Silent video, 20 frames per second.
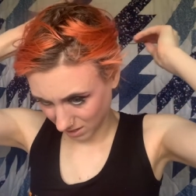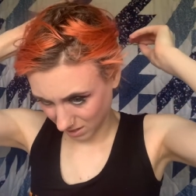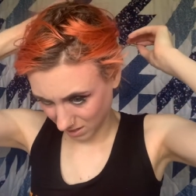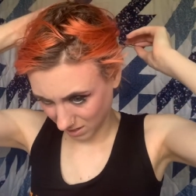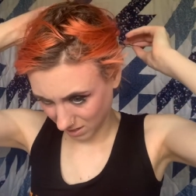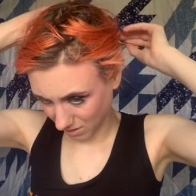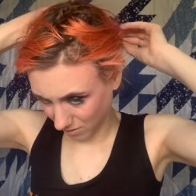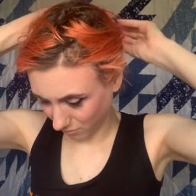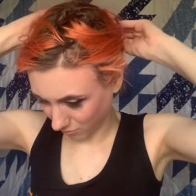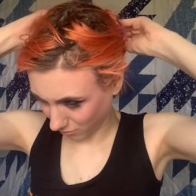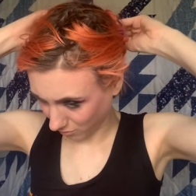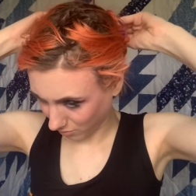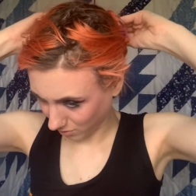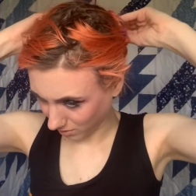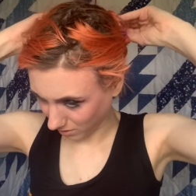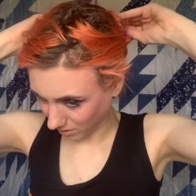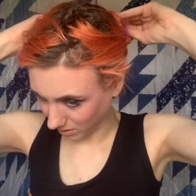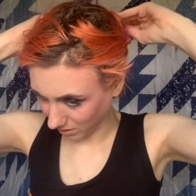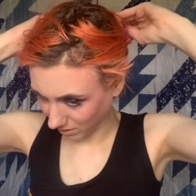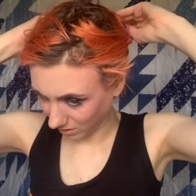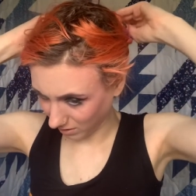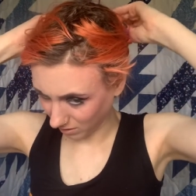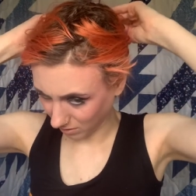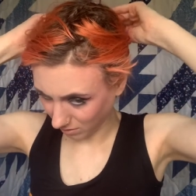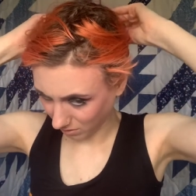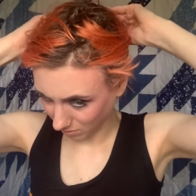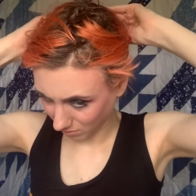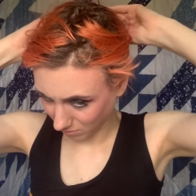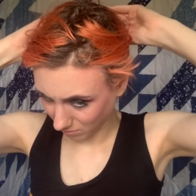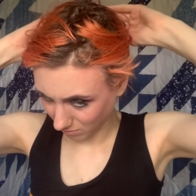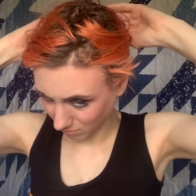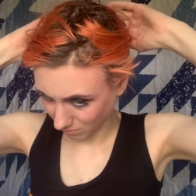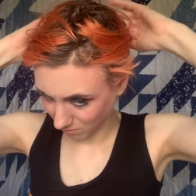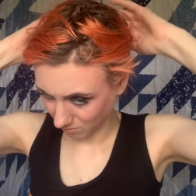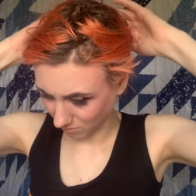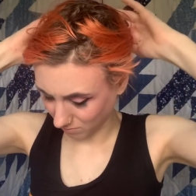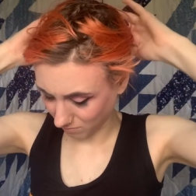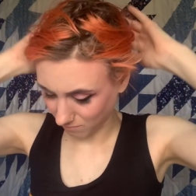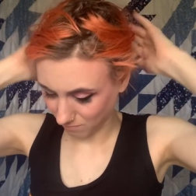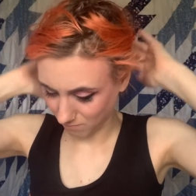it really
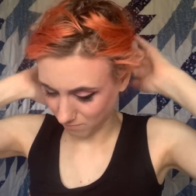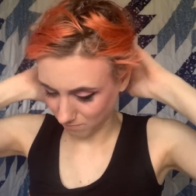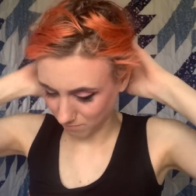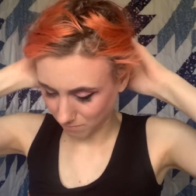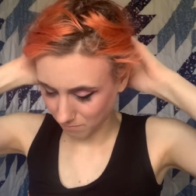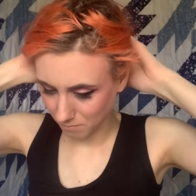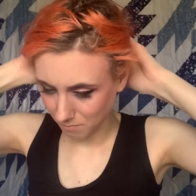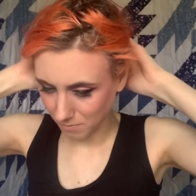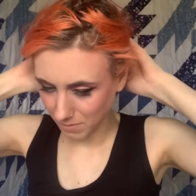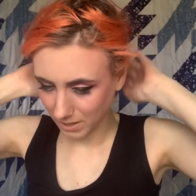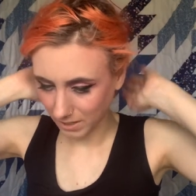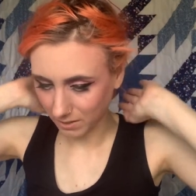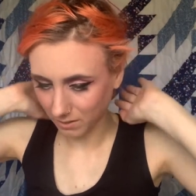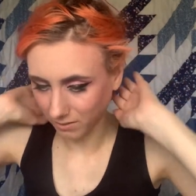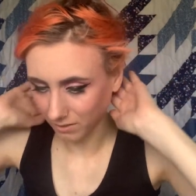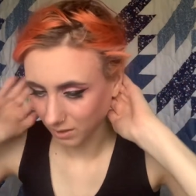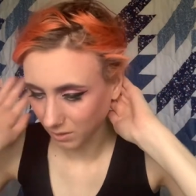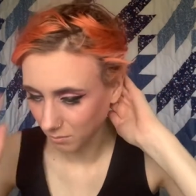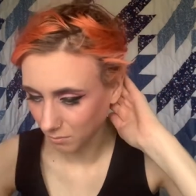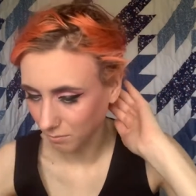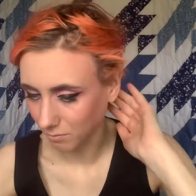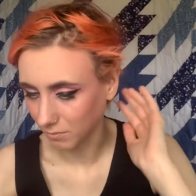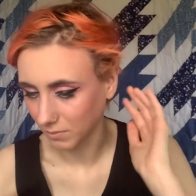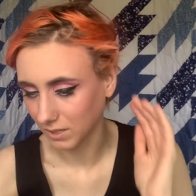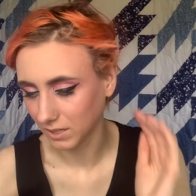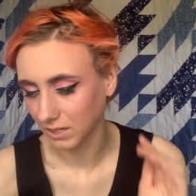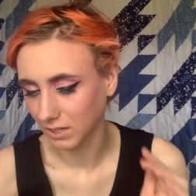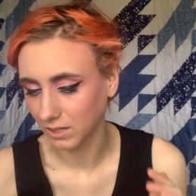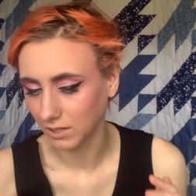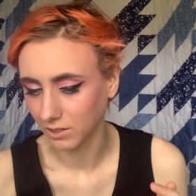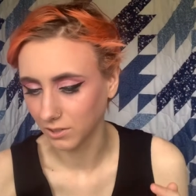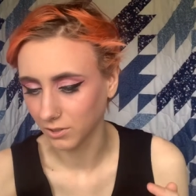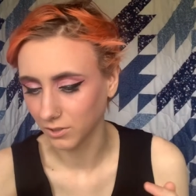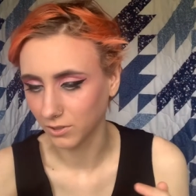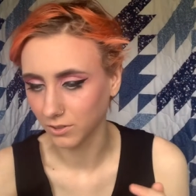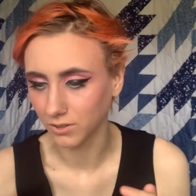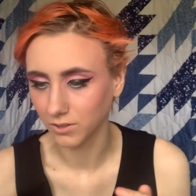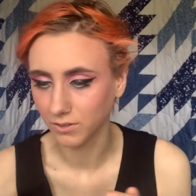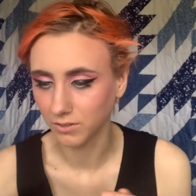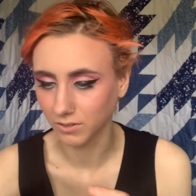made, like, my
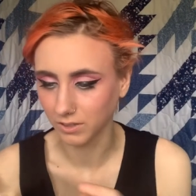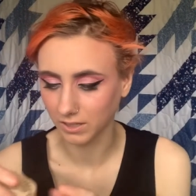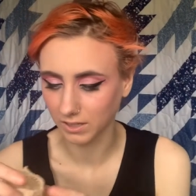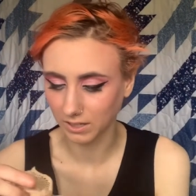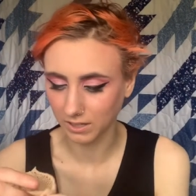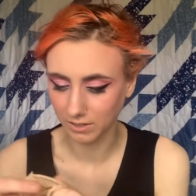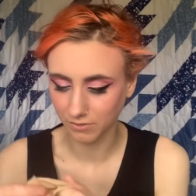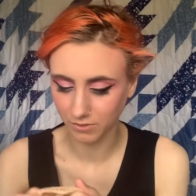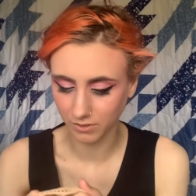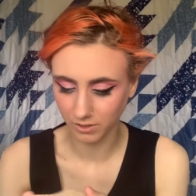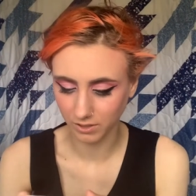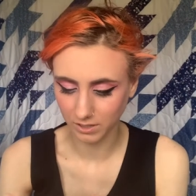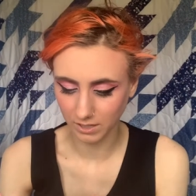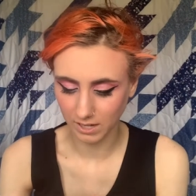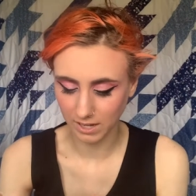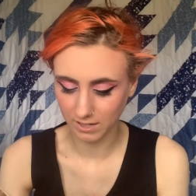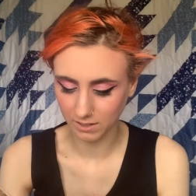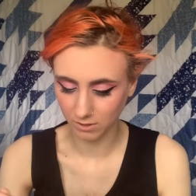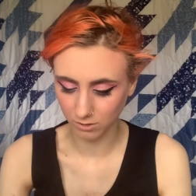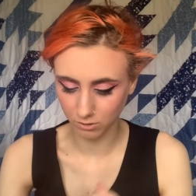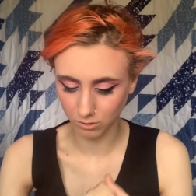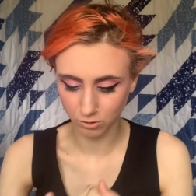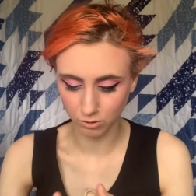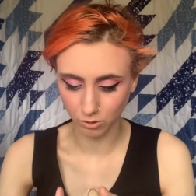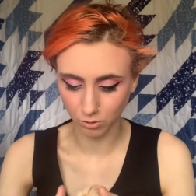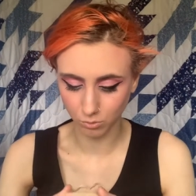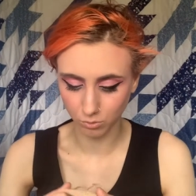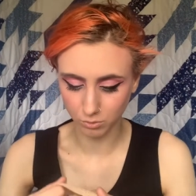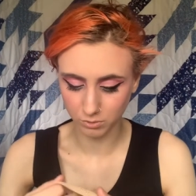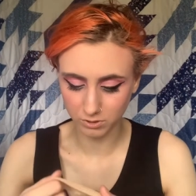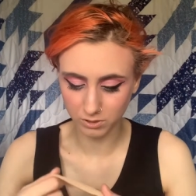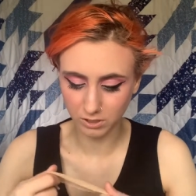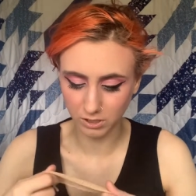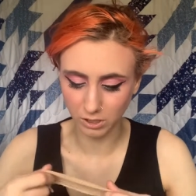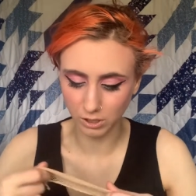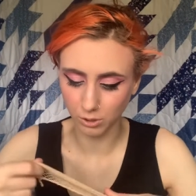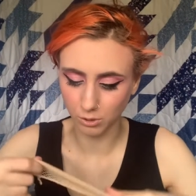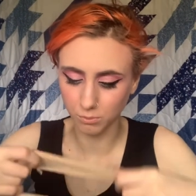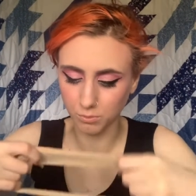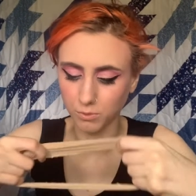hair, like, I feel like I had it so
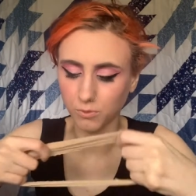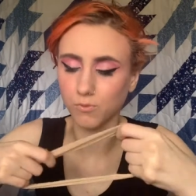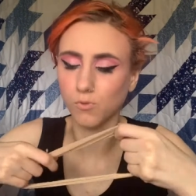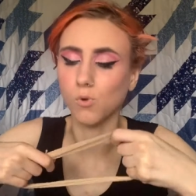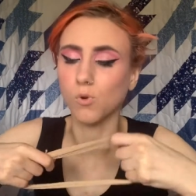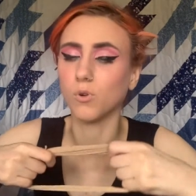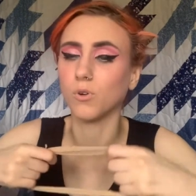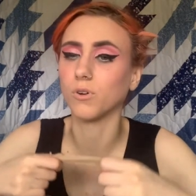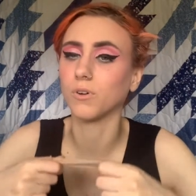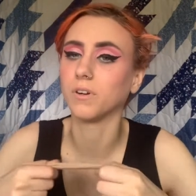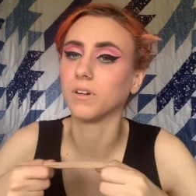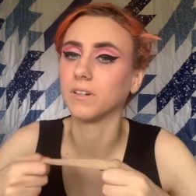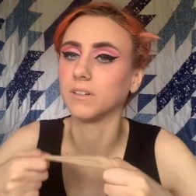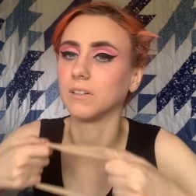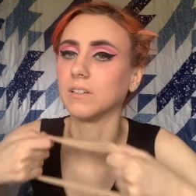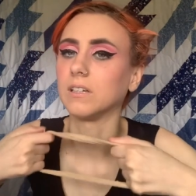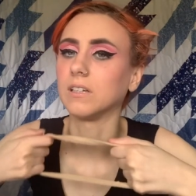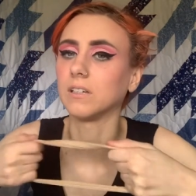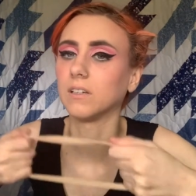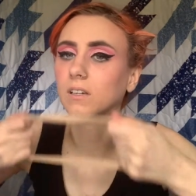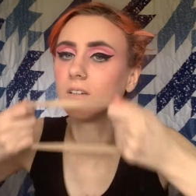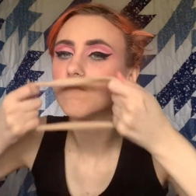secure before, and, like,